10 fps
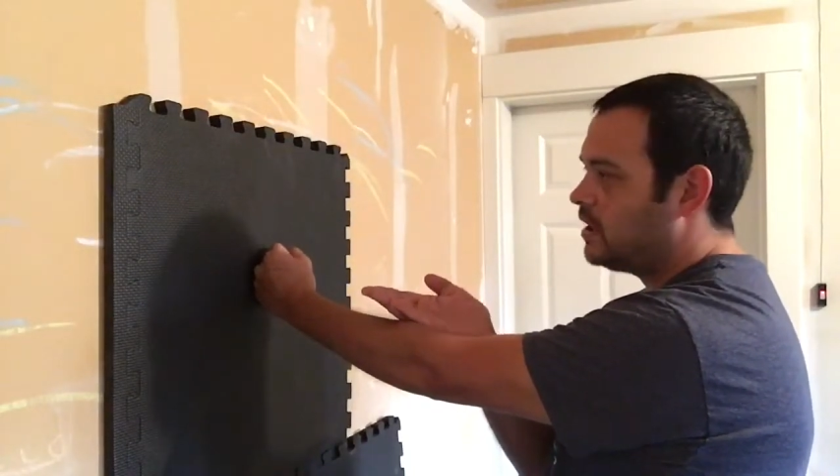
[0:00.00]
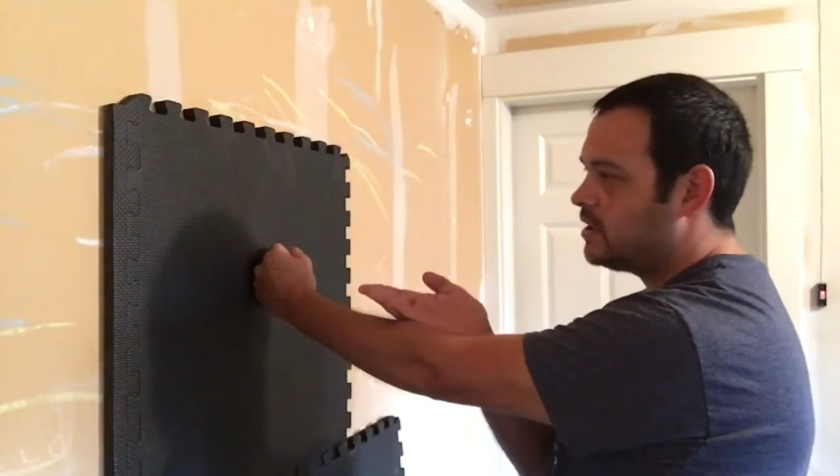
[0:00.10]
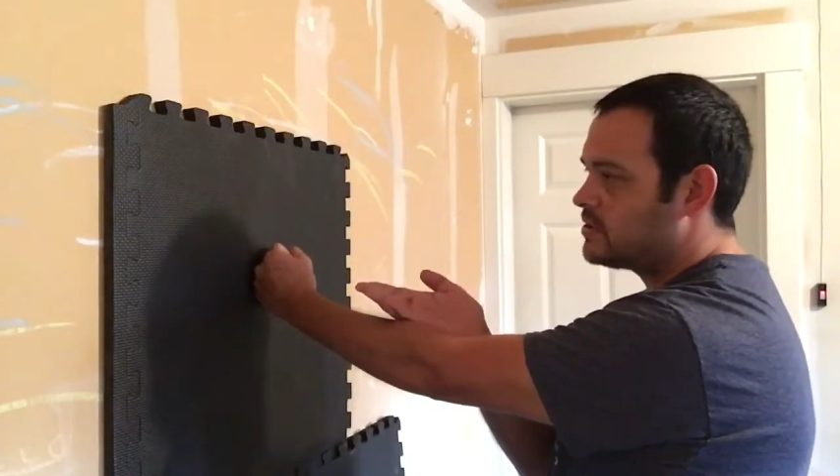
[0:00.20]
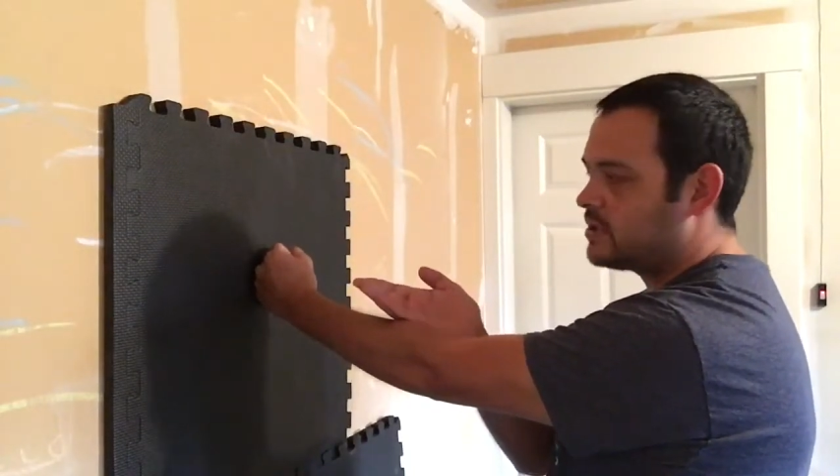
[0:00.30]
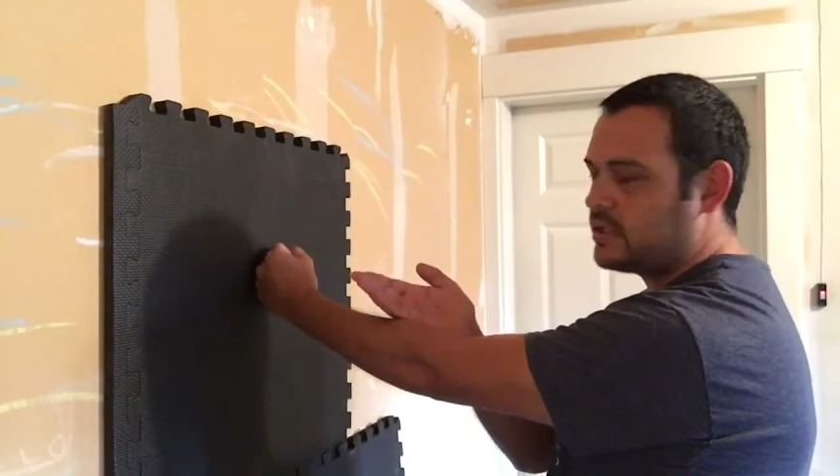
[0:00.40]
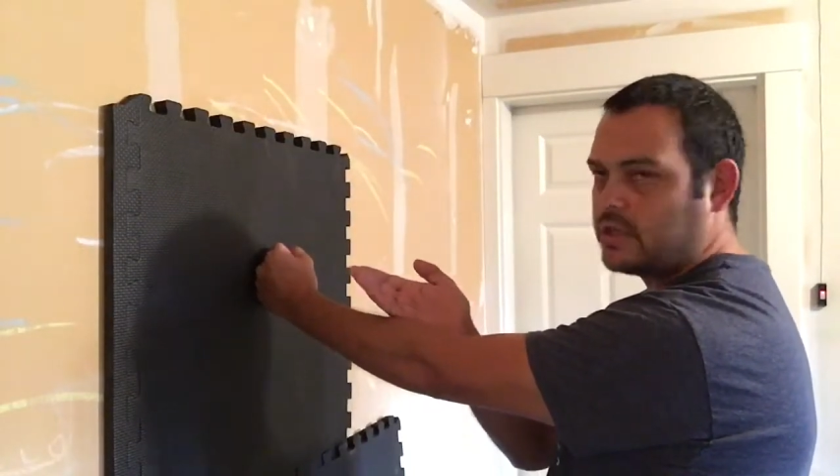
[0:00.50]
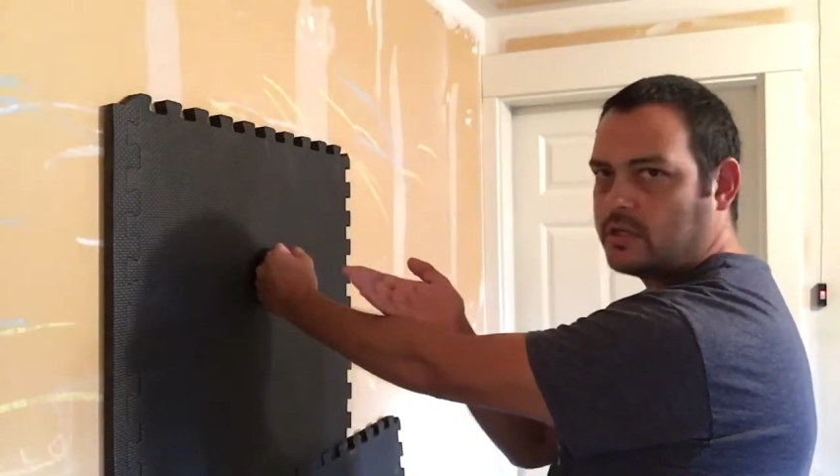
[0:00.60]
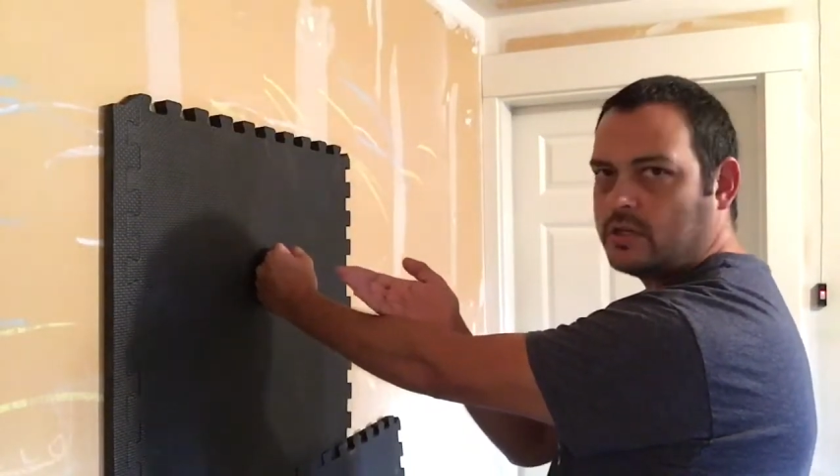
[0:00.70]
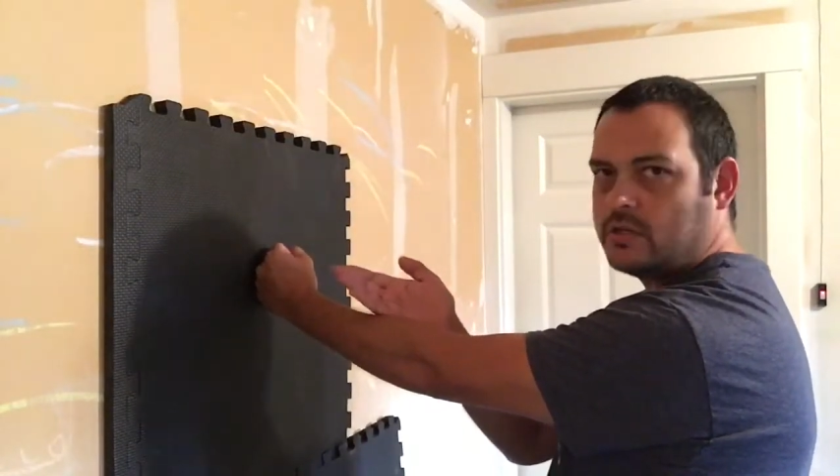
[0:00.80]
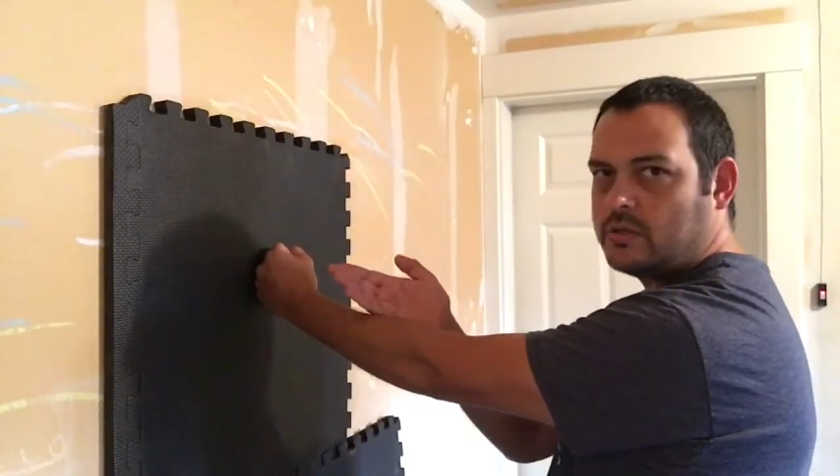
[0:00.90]
and it's gonna
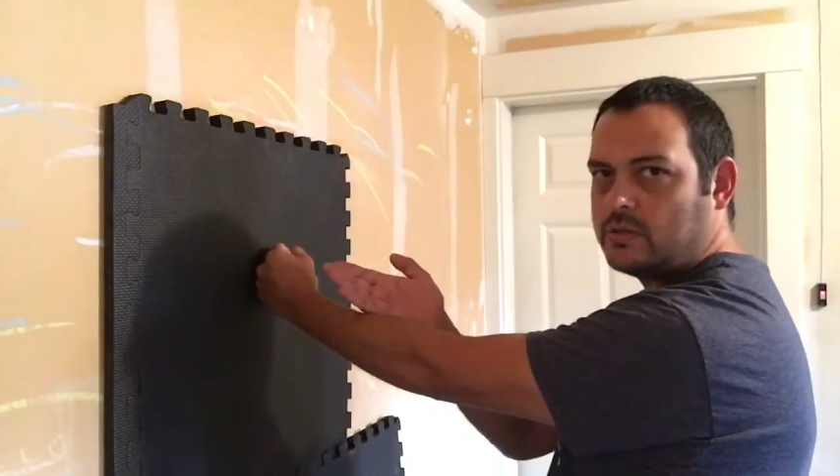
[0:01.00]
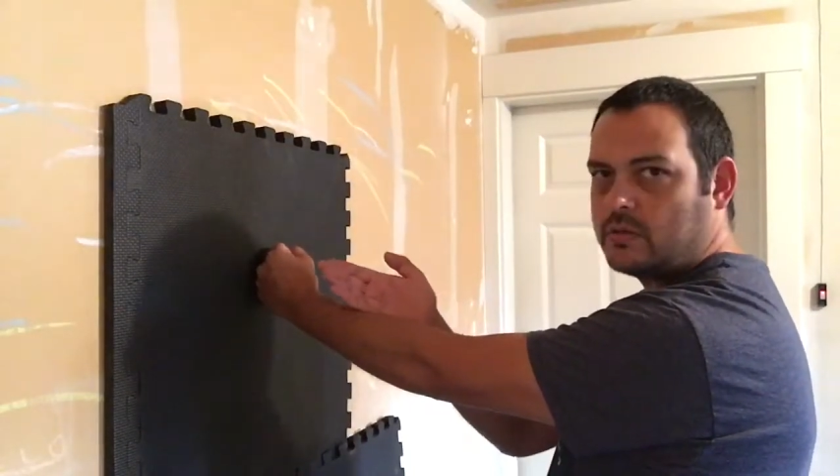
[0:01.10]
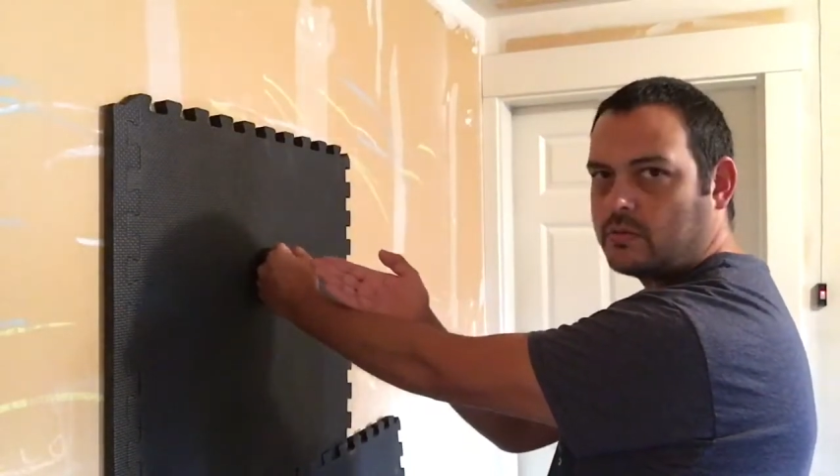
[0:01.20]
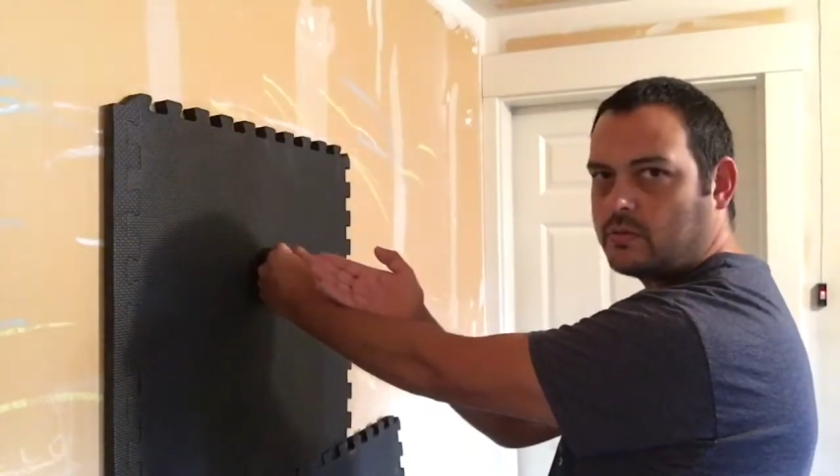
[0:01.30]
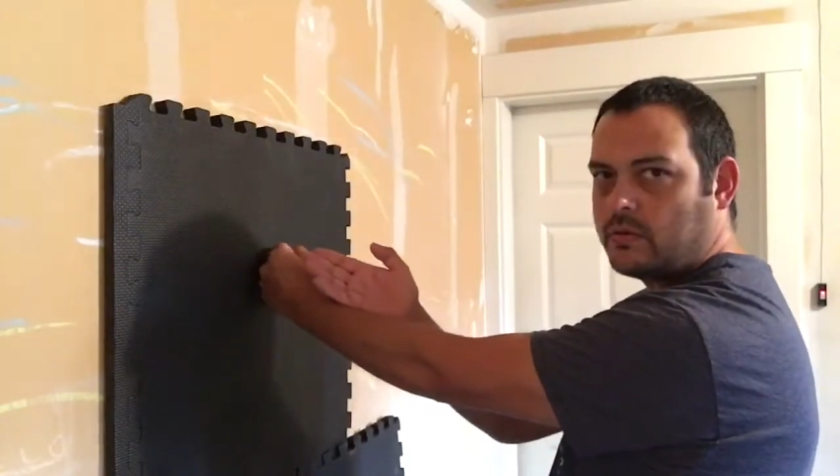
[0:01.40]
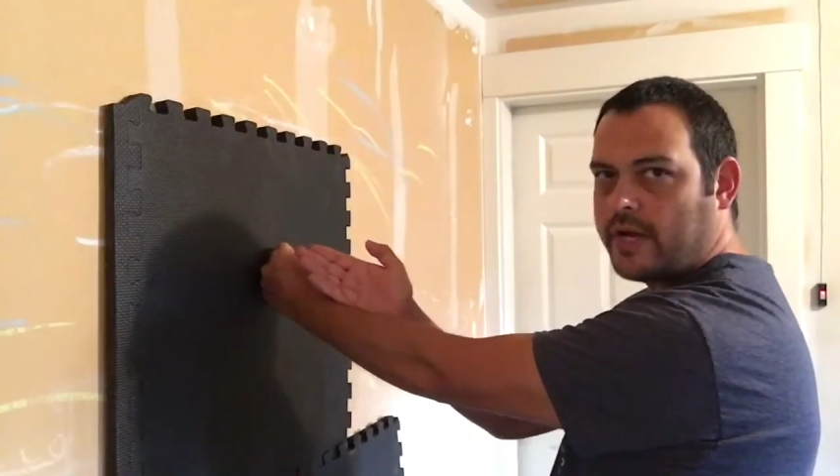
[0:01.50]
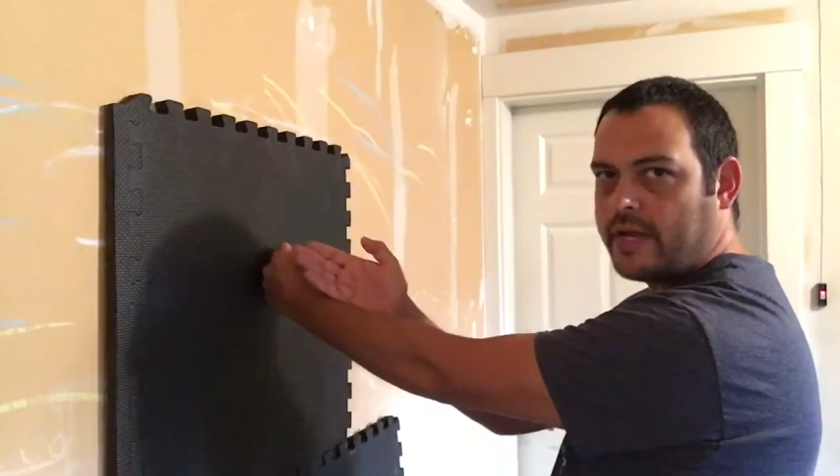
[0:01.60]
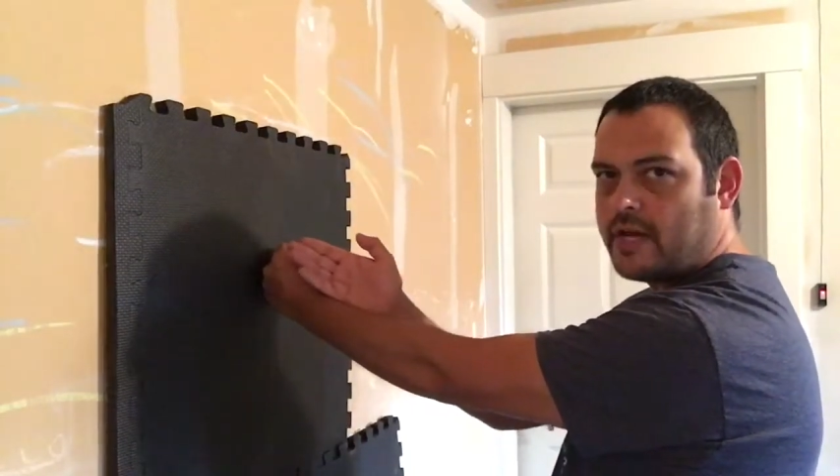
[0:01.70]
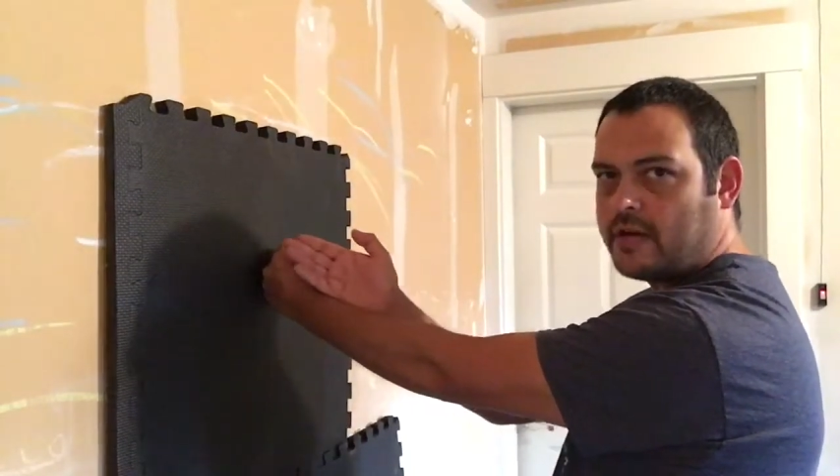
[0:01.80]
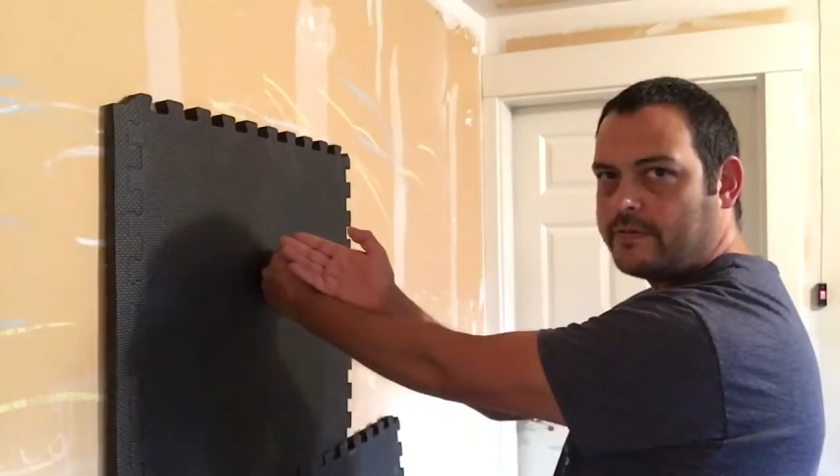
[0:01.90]
go right
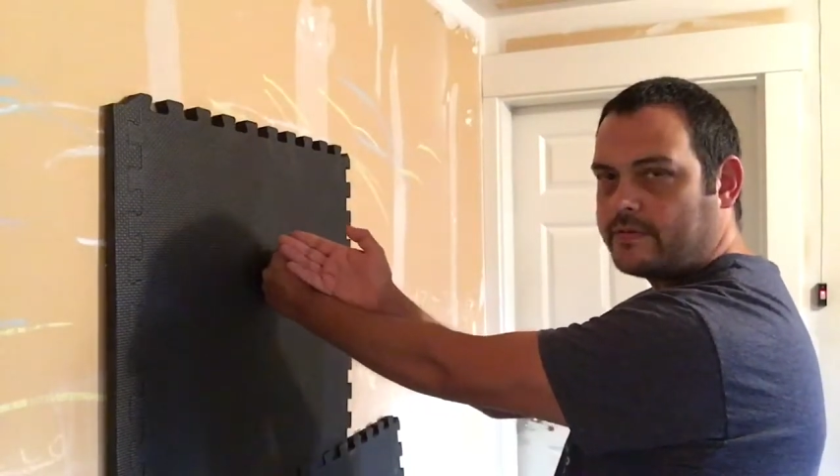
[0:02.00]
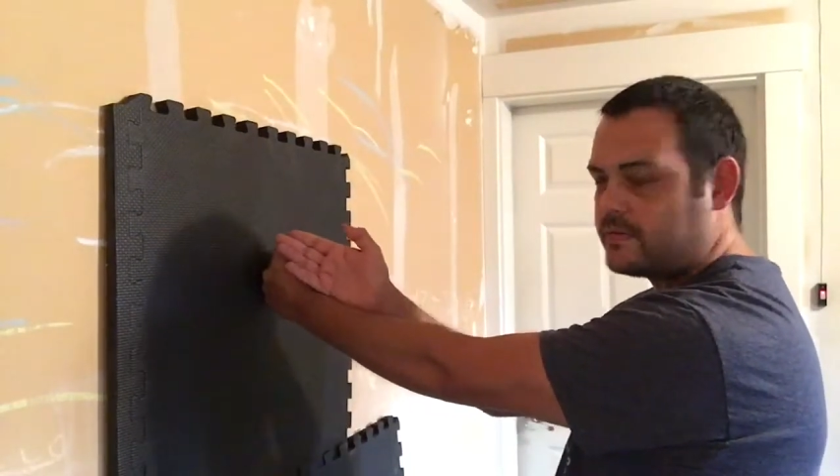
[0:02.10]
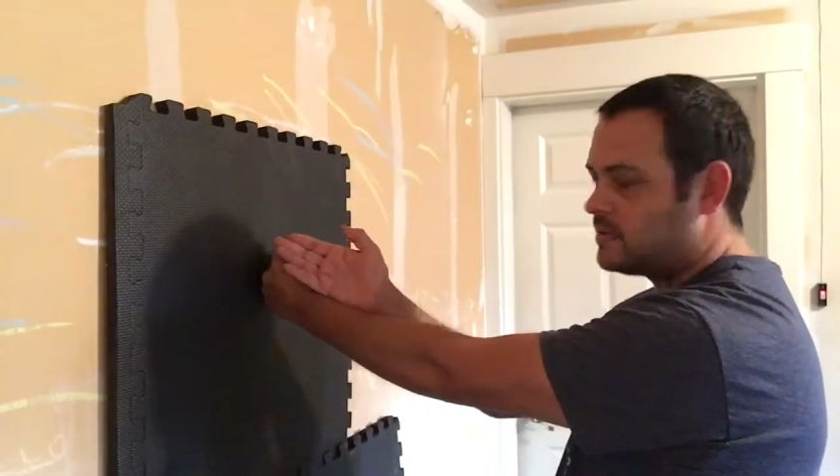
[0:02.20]
off